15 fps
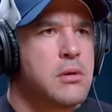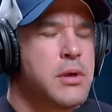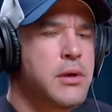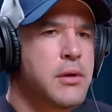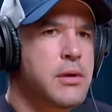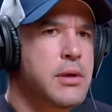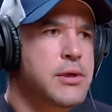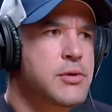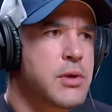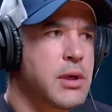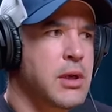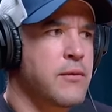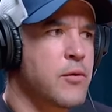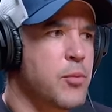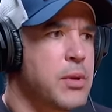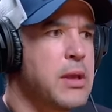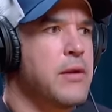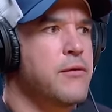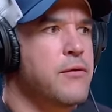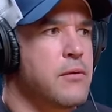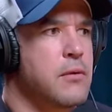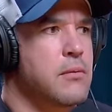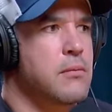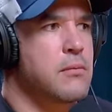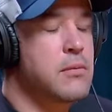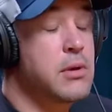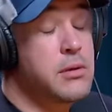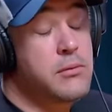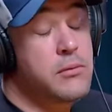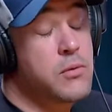You're not training for peace, and
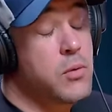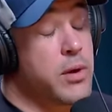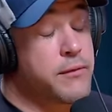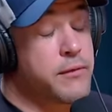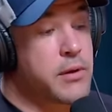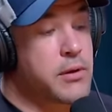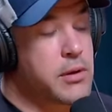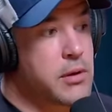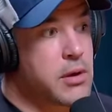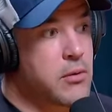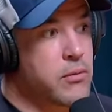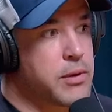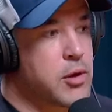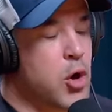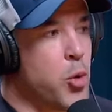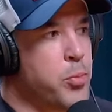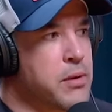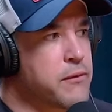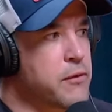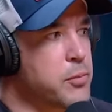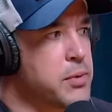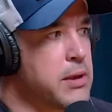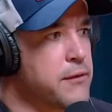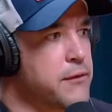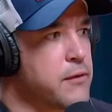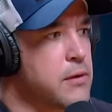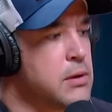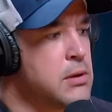quite frankly, you're not really hoping for peace.